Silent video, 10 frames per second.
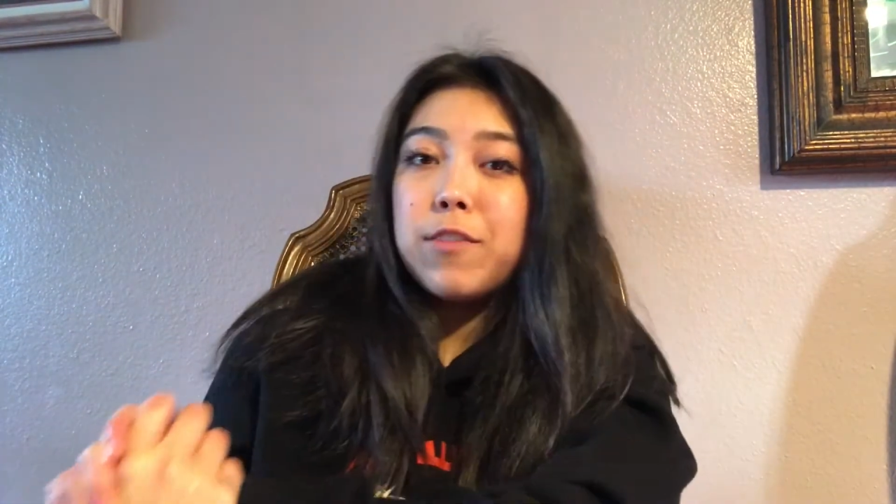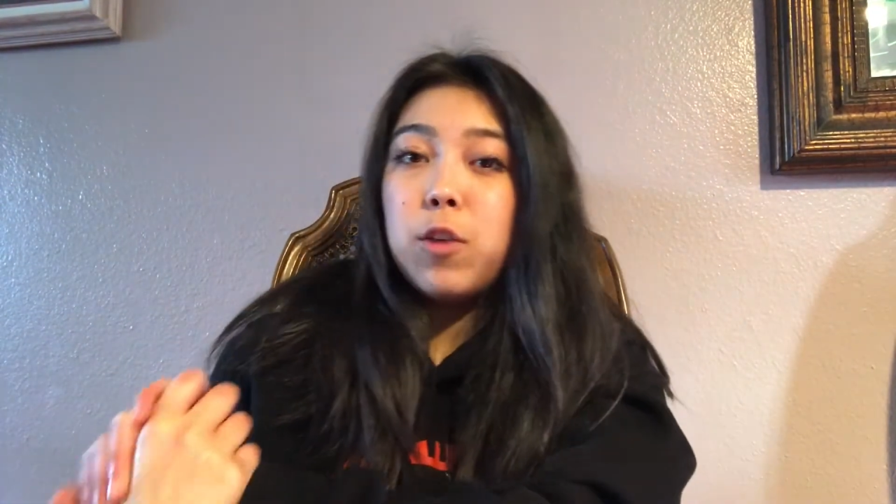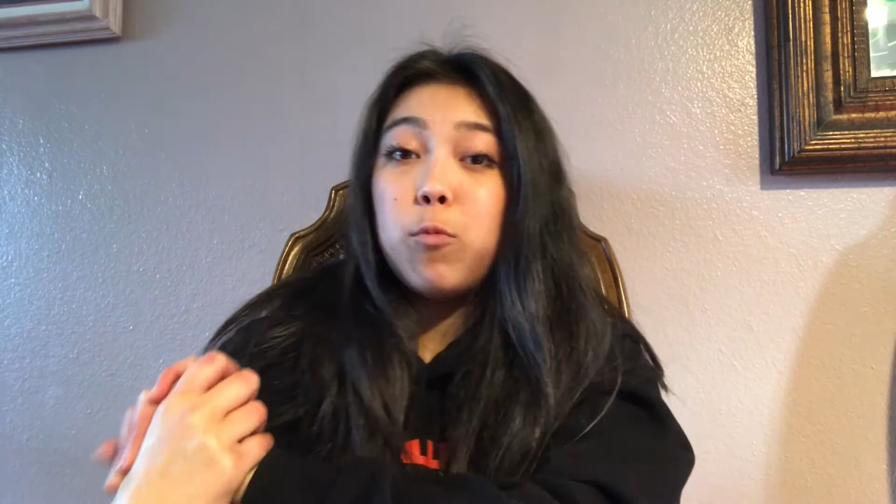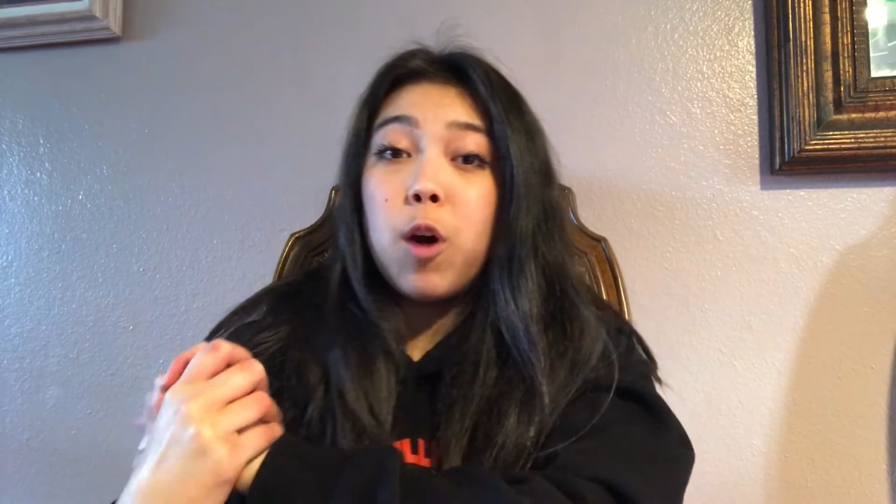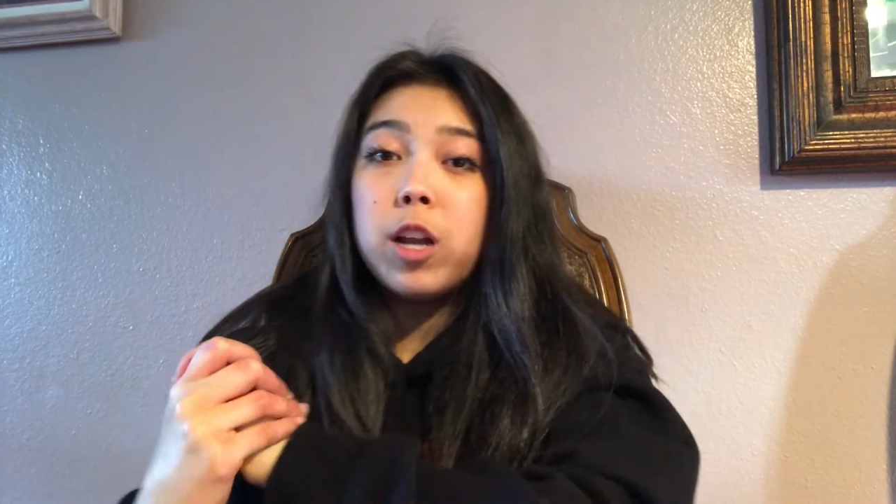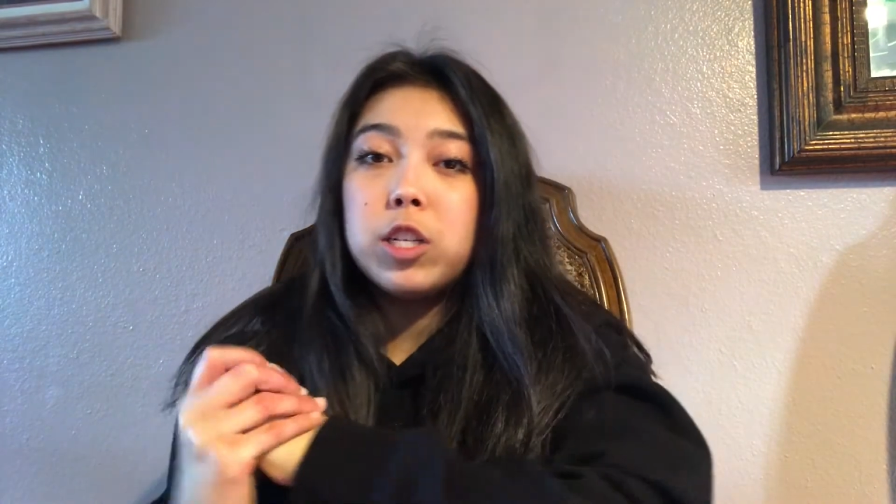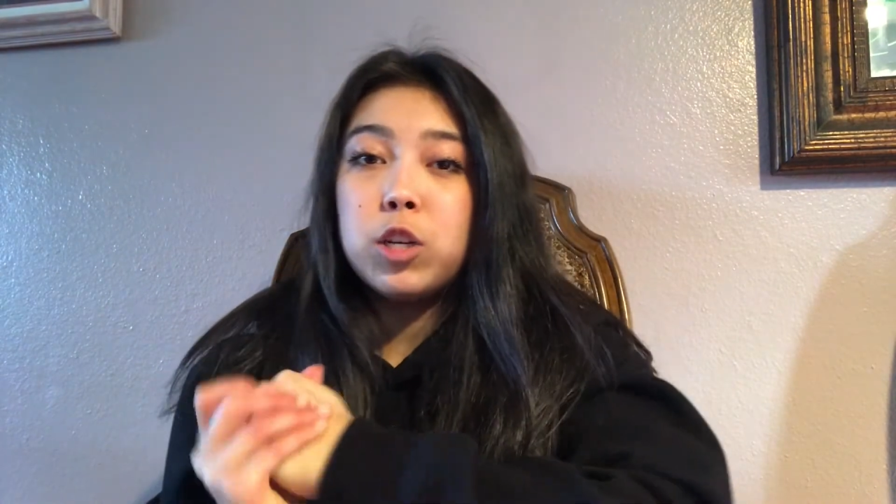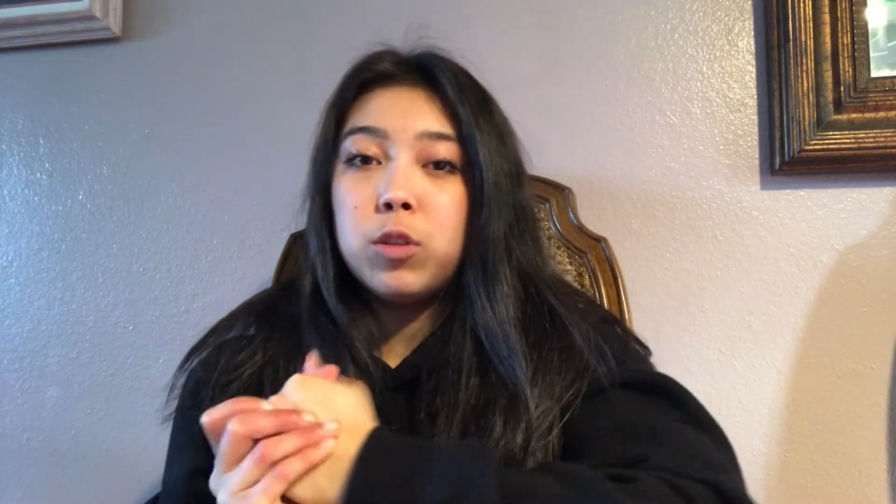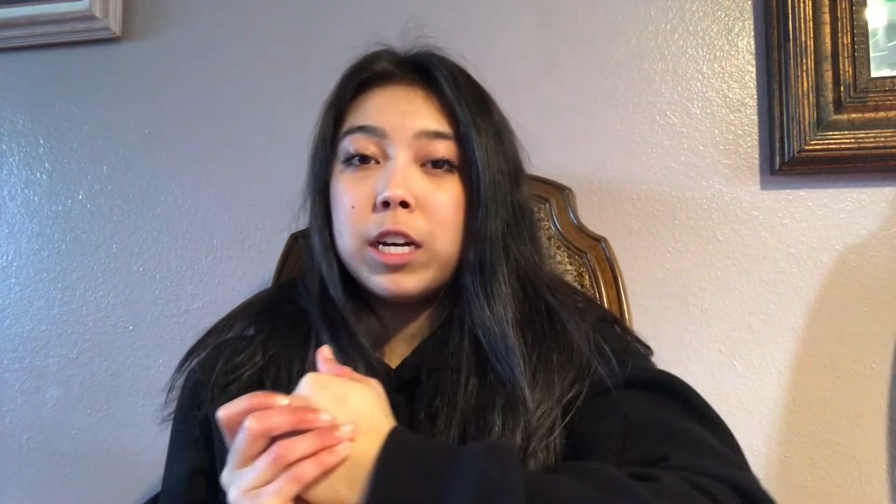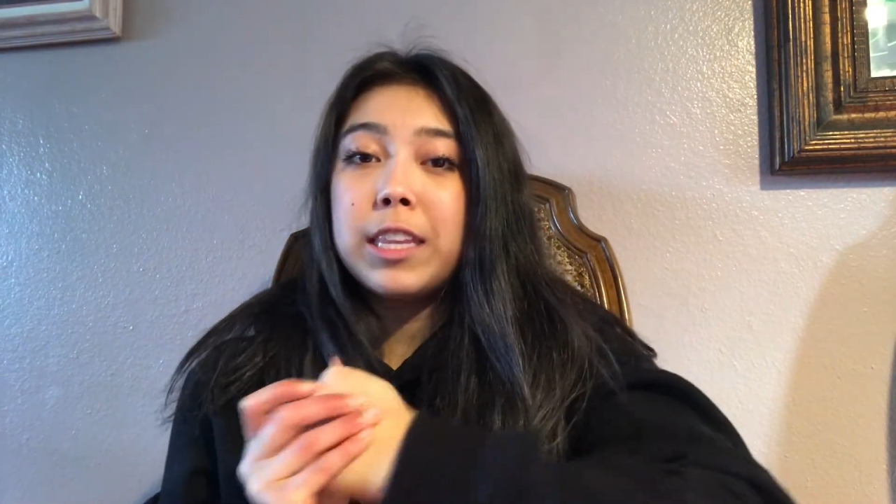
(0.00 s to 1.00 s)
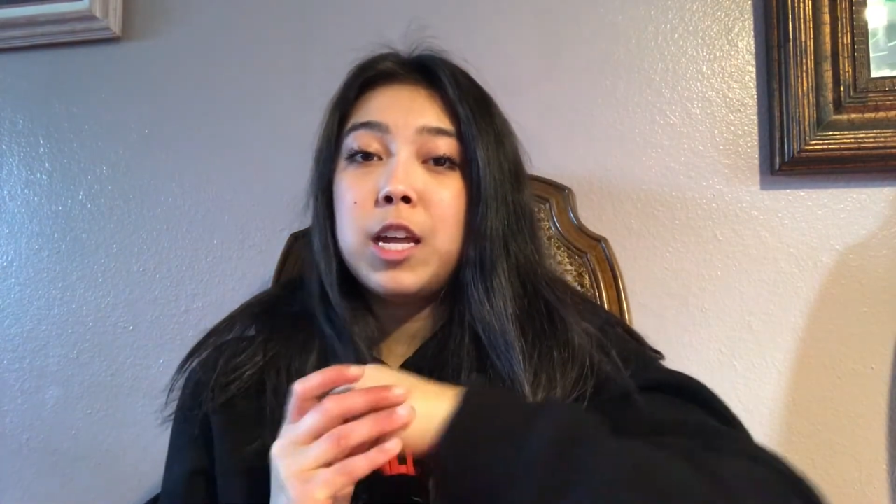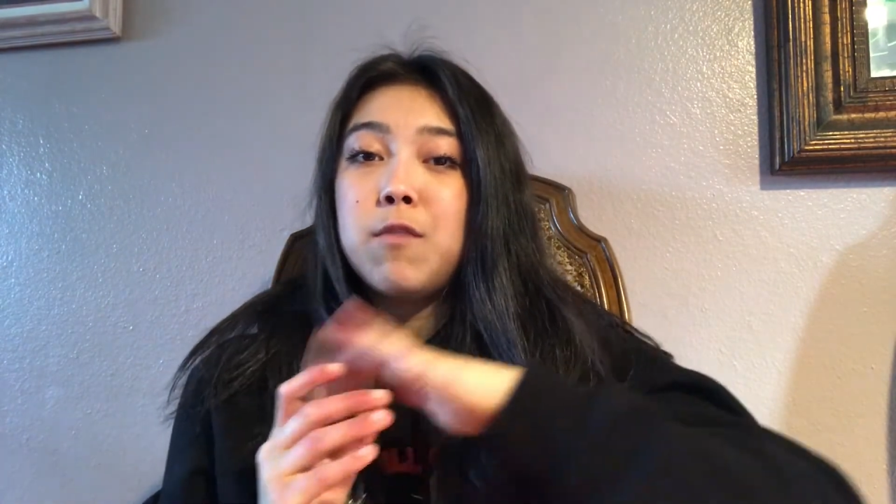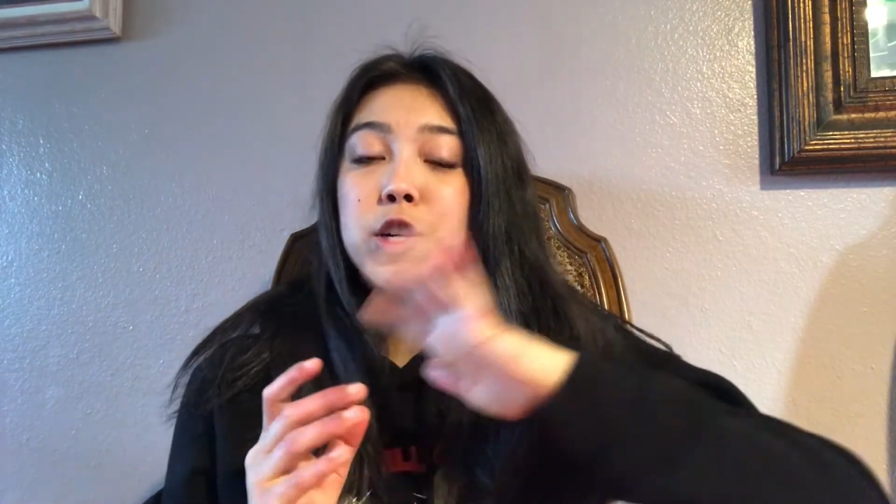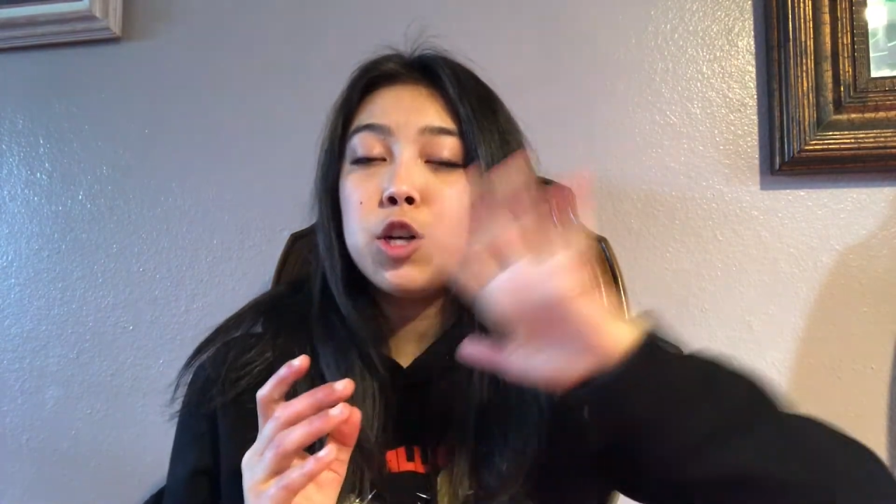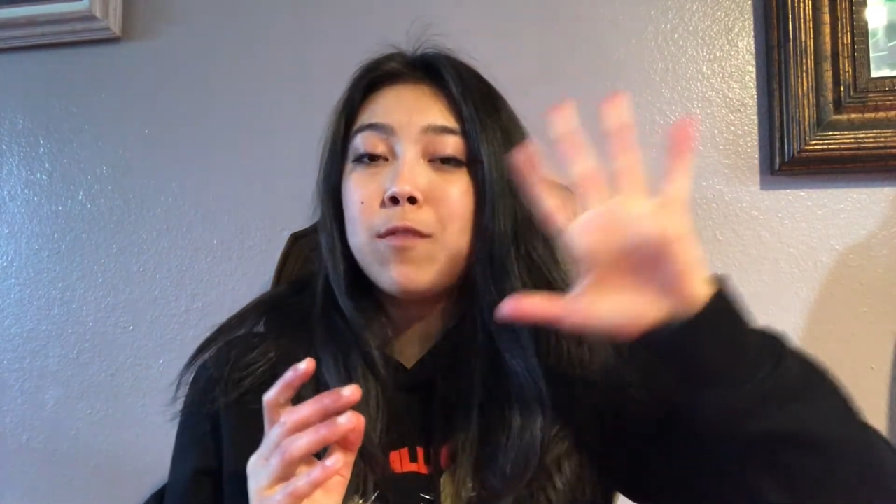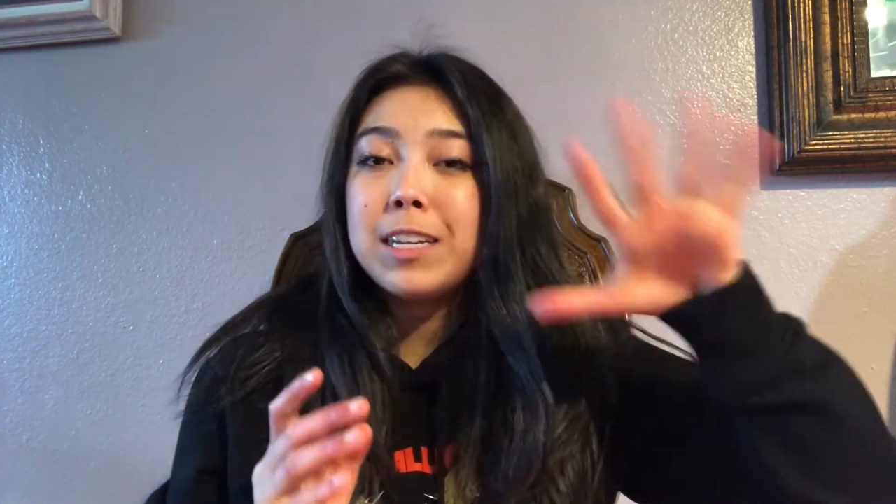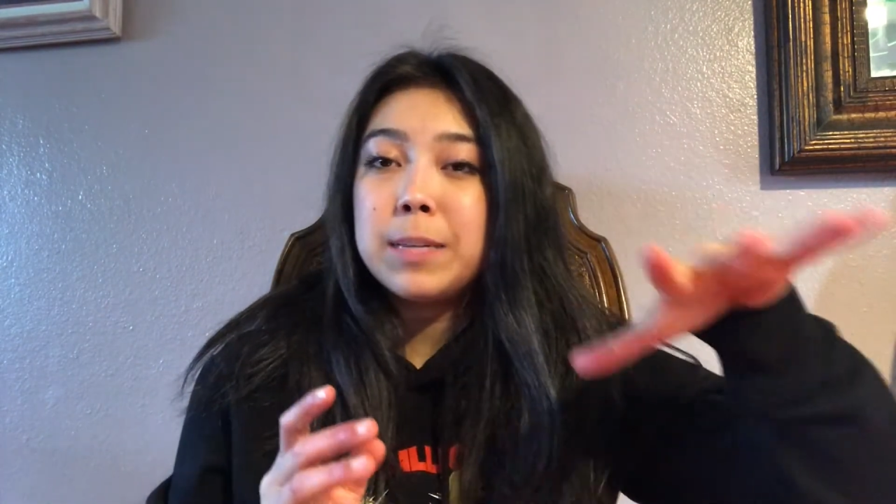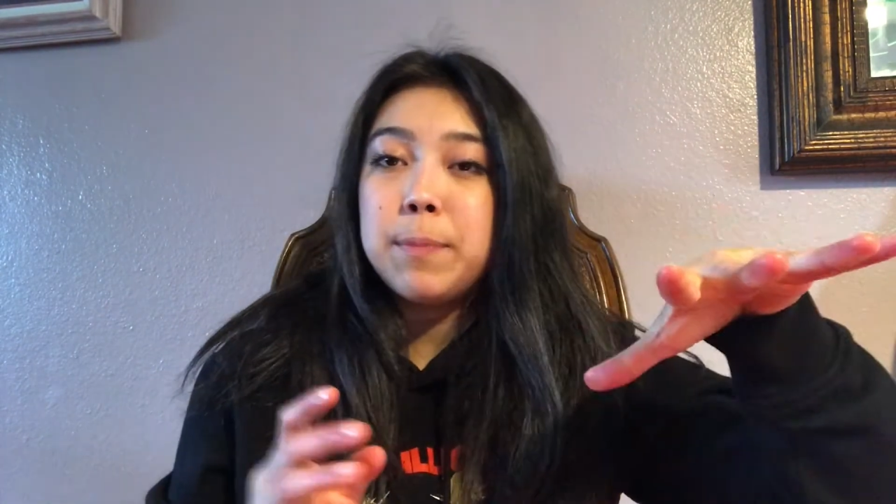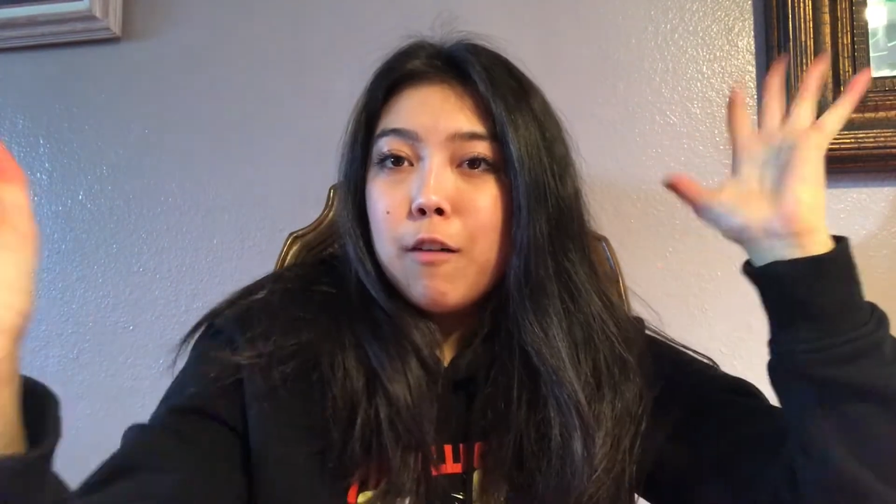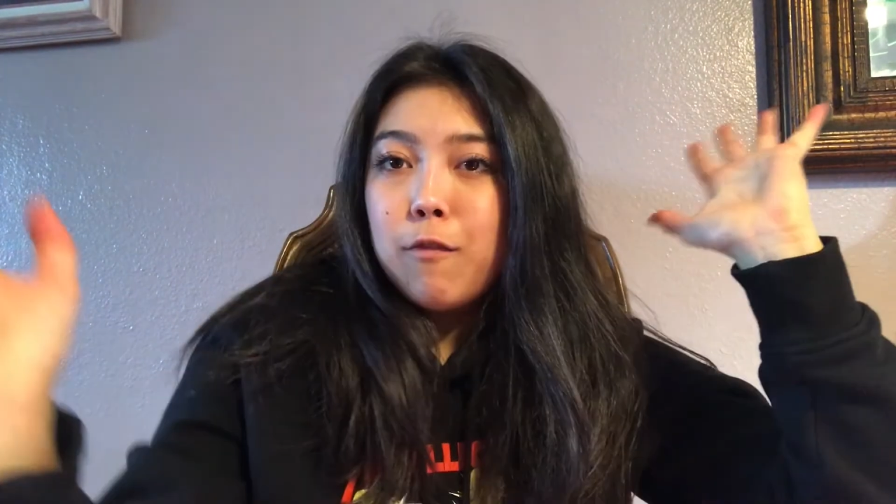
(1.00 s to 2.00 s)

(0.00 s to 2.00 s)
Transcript: you want to look at the original recipe